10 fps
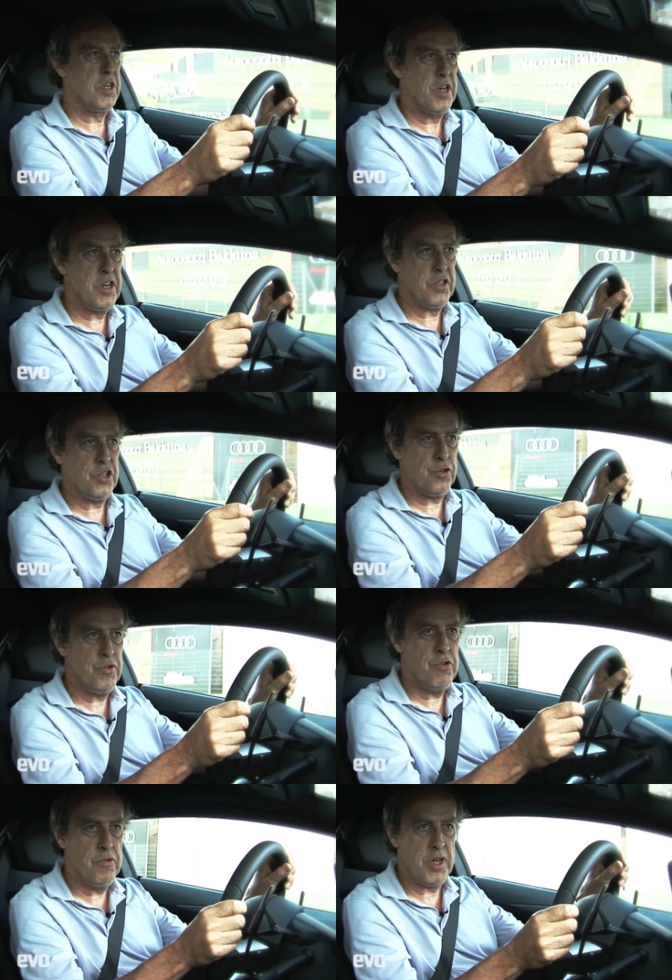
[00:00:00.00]
and it's a
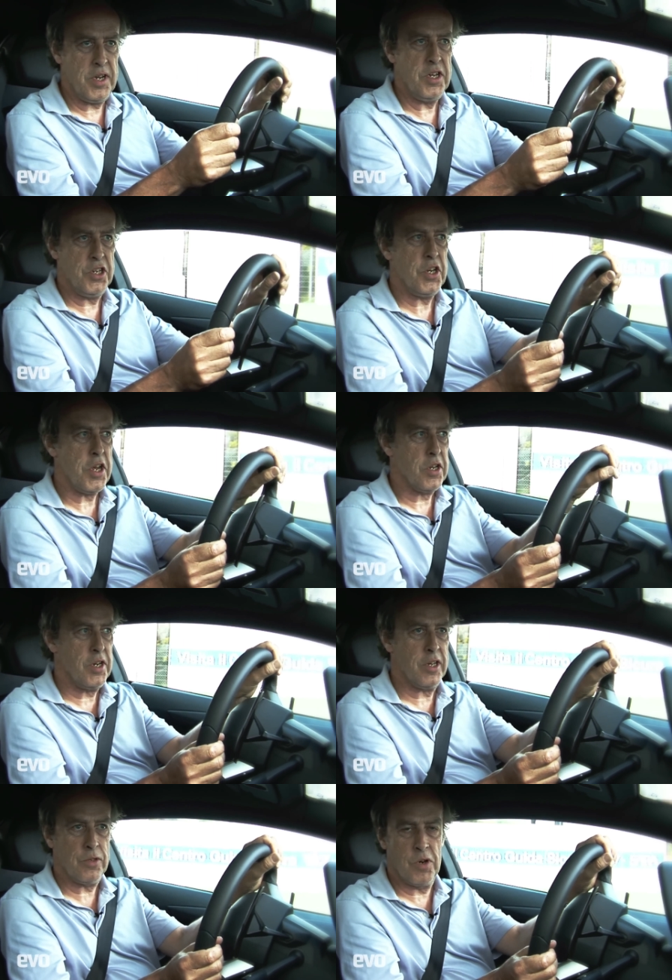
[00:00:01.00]
true clean sheet and
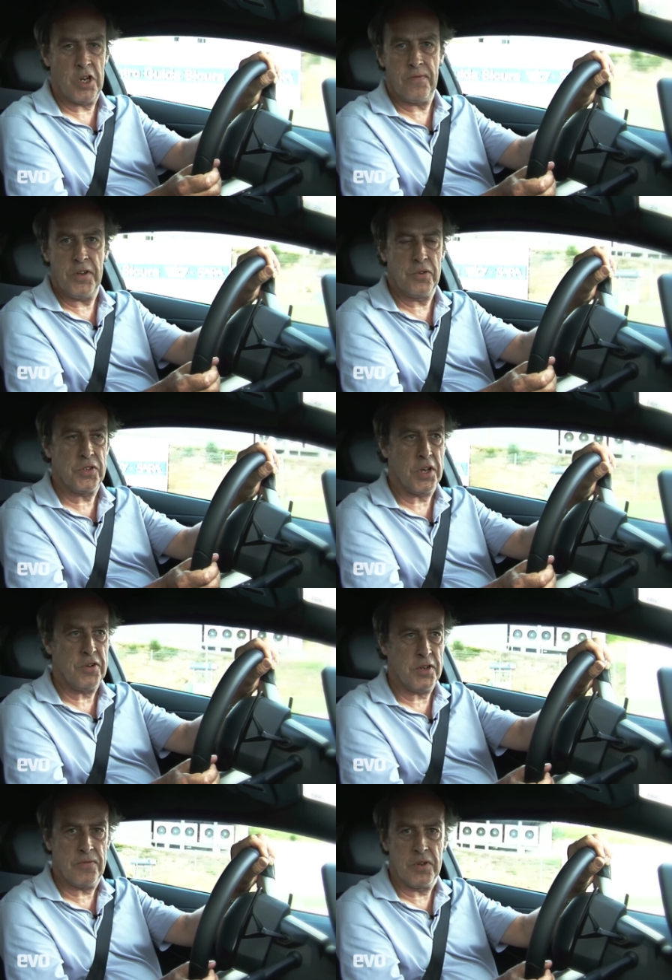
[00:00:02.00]
that's why it feels so
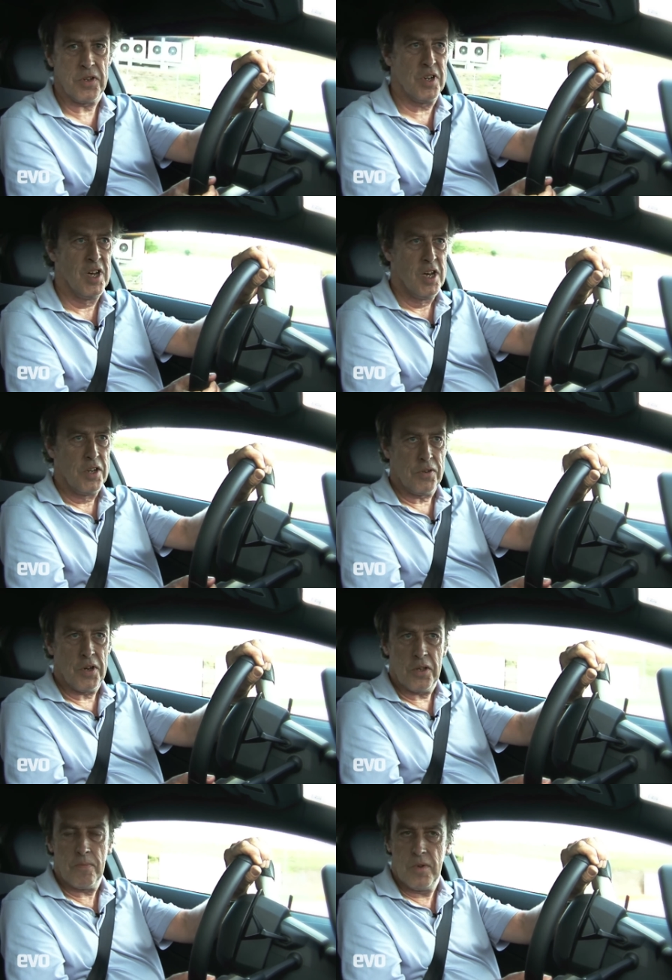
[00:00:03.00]
different to
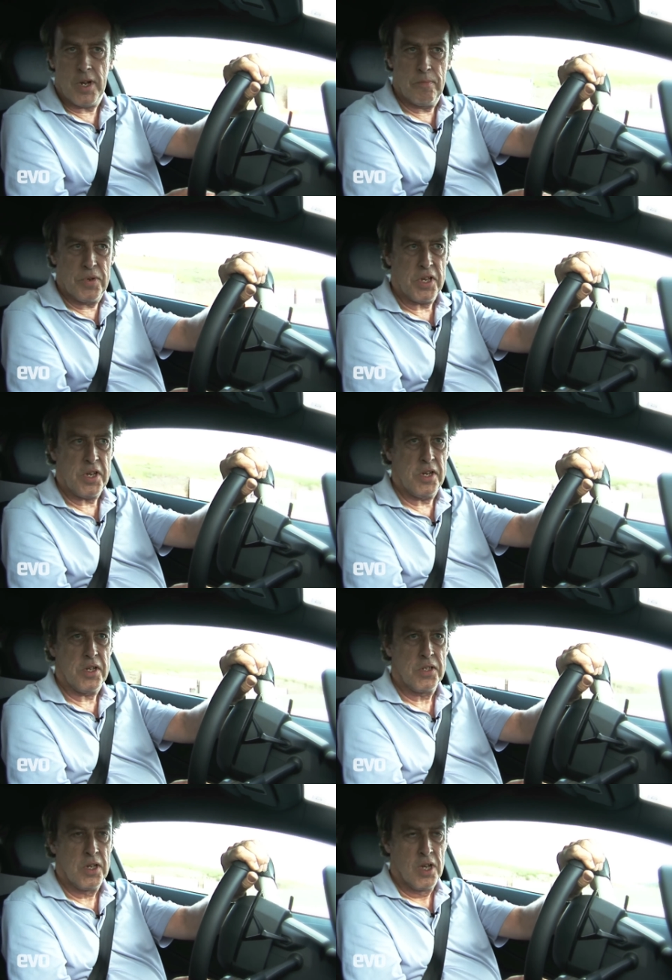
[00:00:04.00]
other
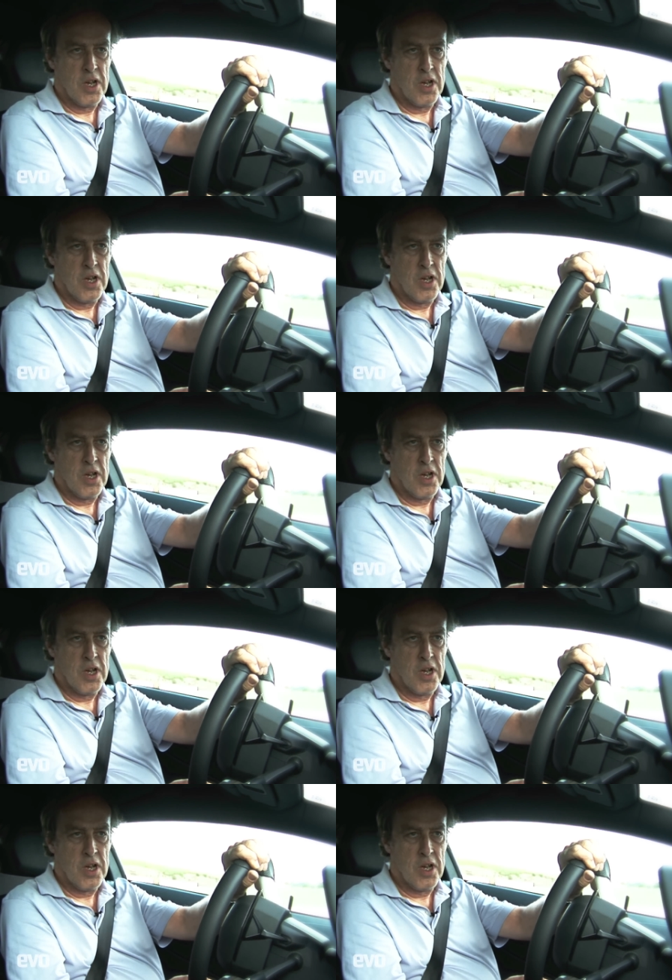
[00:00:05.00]
Lamborghinis.